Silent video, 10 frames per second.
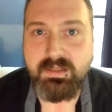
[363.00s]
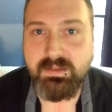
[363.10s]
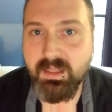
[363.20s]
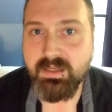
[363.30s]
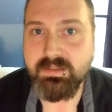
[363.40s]
and
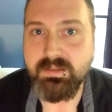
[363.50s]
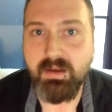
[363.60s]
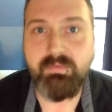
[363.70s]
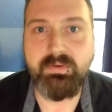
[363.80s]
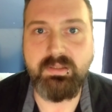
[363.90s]
less
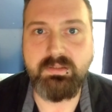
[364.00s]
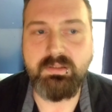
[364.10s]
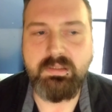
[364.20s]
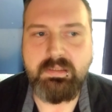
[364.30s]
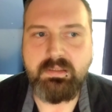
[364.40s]
of it.
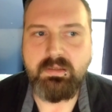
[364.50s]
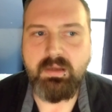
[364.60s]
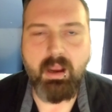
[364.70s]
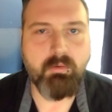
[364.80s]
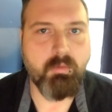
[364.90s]

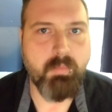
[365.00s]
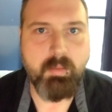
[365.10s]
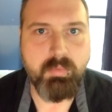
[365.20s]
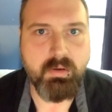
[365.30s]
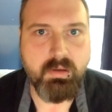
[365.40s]
I
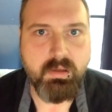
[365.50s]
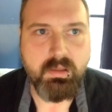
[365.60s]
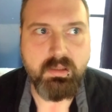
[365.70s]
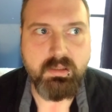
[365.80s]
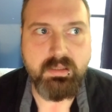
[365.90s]
remember
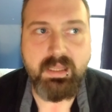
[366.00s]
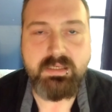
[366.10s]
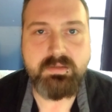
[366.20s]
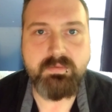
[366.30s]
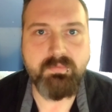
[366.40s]

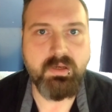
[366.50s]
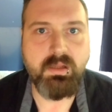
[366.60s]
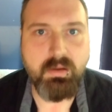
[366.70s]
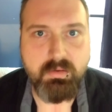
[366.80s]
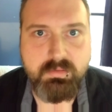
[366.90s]
less
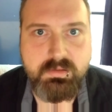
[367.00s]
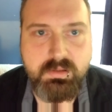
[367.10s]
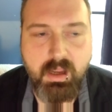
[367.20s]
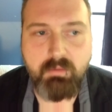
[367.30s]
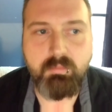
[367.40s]
videos.
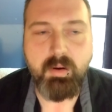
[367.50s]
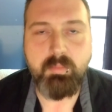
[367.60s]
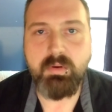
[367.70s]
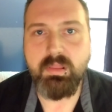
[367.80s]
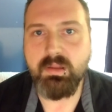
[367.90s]
I remember